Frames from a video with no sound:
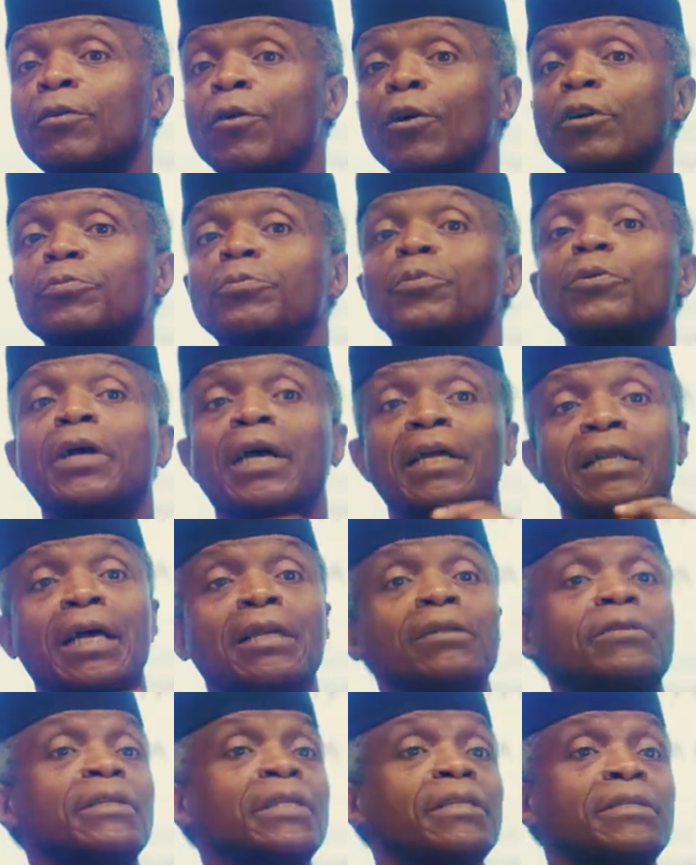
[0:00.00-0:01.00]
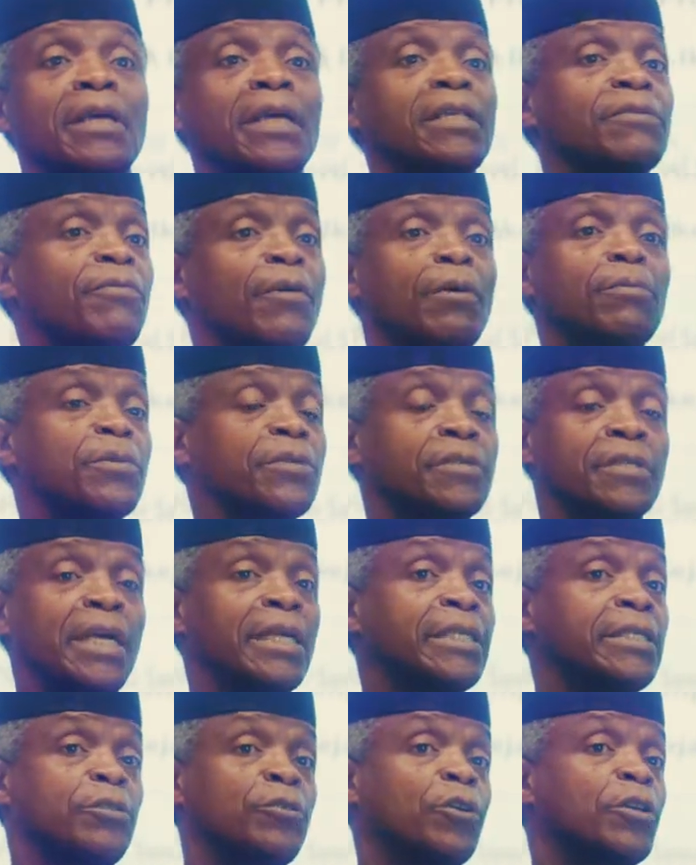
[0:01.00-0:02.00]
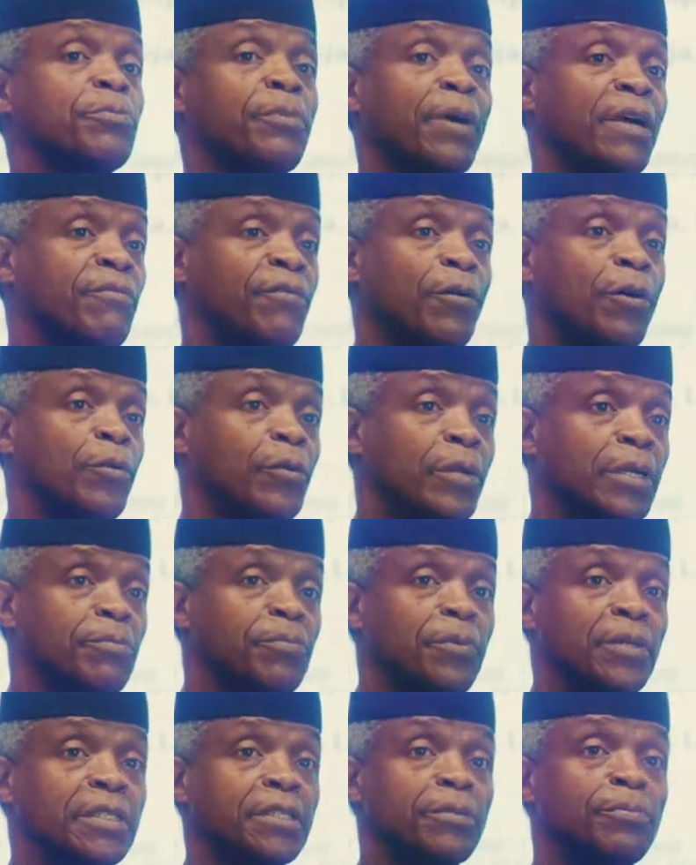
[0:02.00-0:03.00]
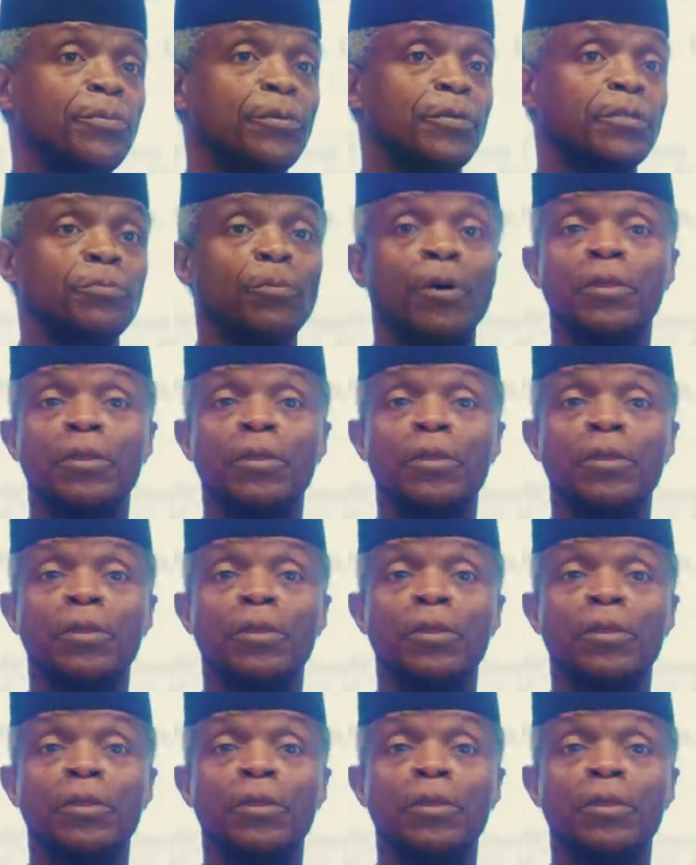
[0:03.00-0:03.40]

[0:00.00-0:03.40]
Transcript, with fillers: gospel can actually transform society just by following principles.